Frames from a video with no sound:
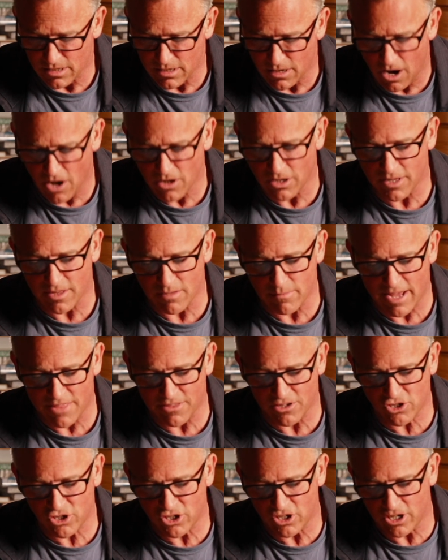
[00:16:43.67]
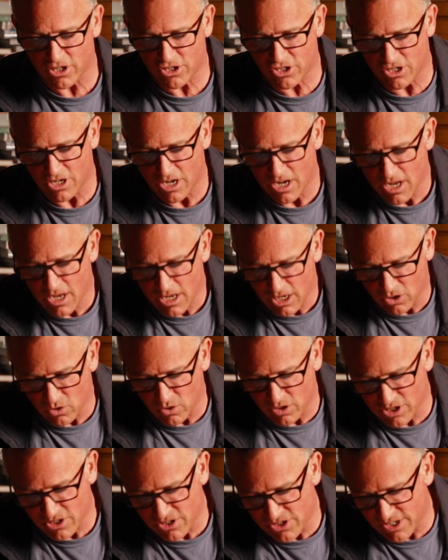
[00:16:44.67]
Only the Mother Church
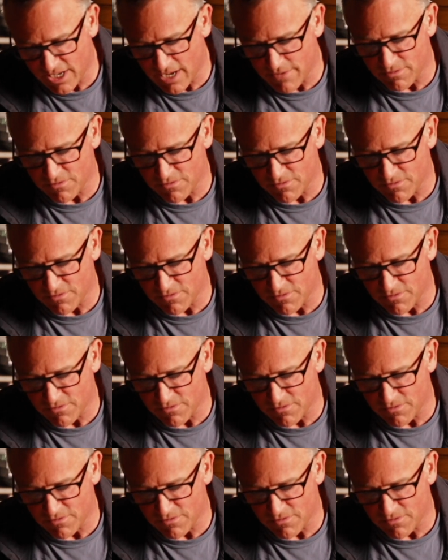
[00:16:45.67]
could conceive